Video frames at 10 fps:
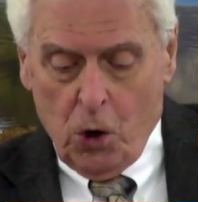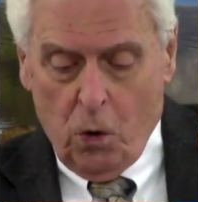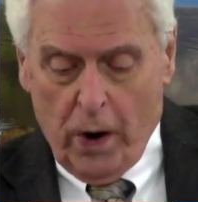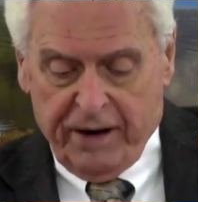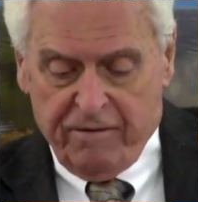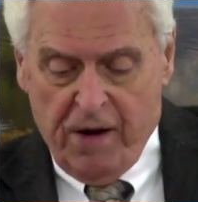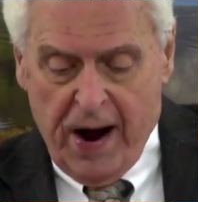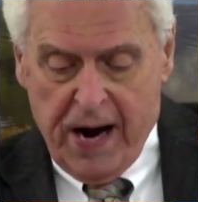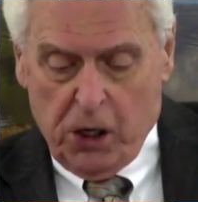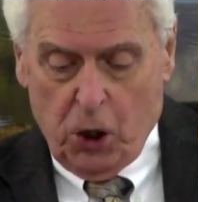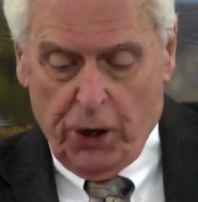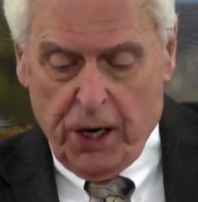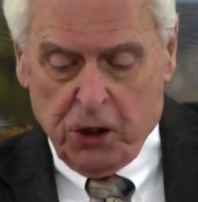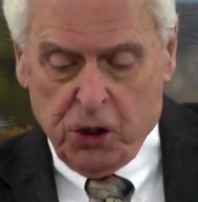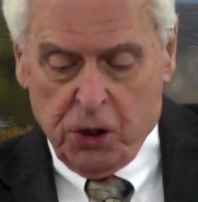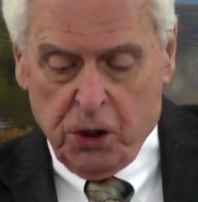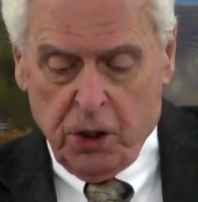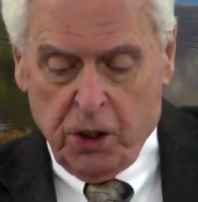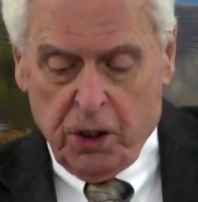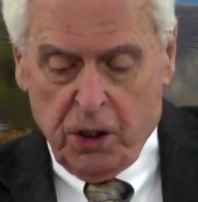when vileness
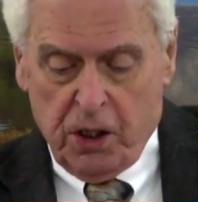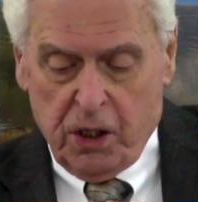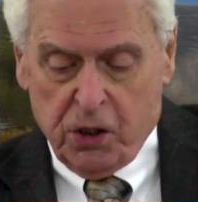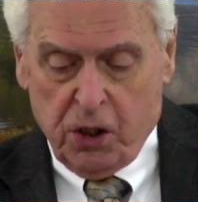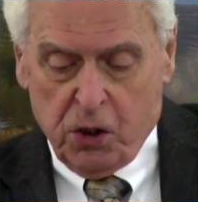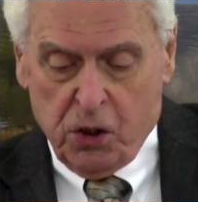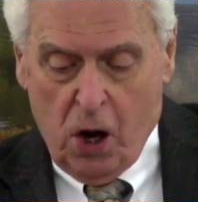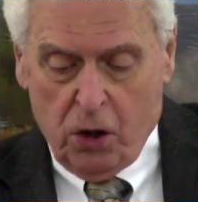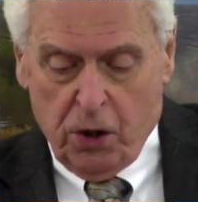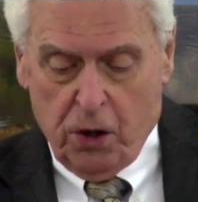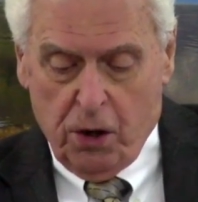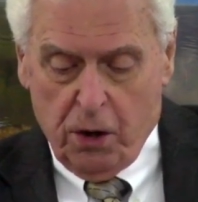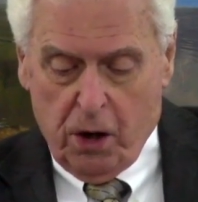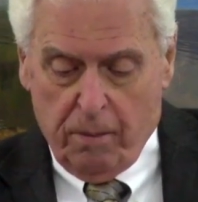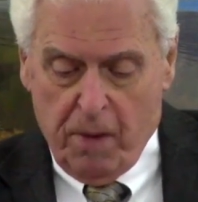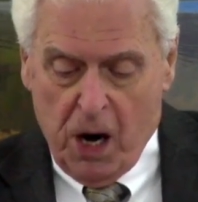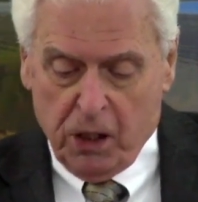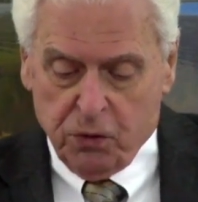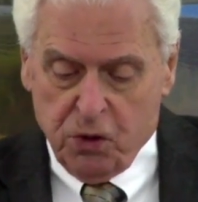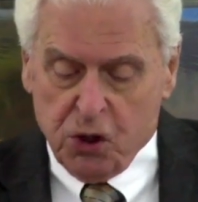is exalted
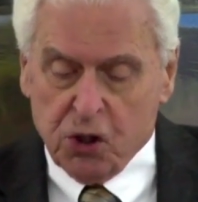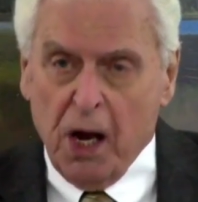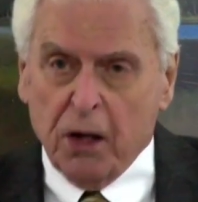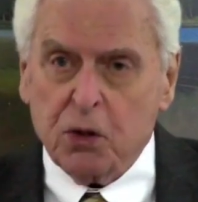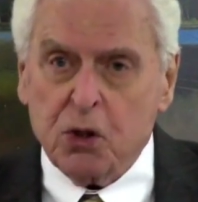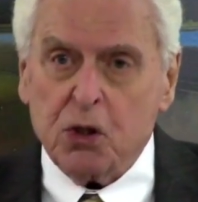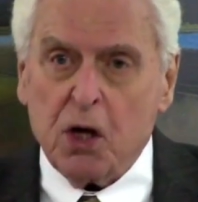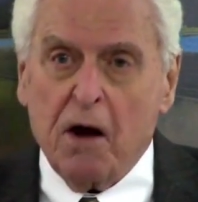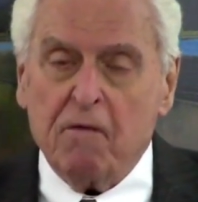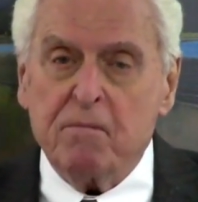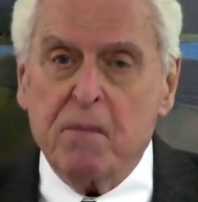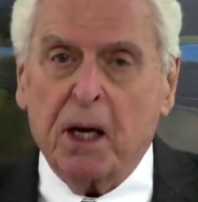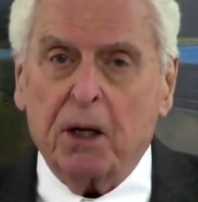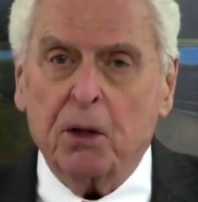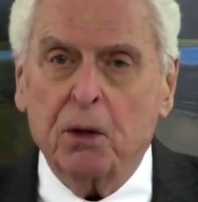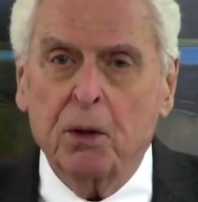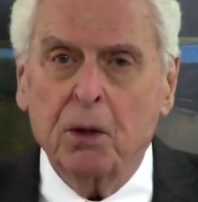among the sons of men.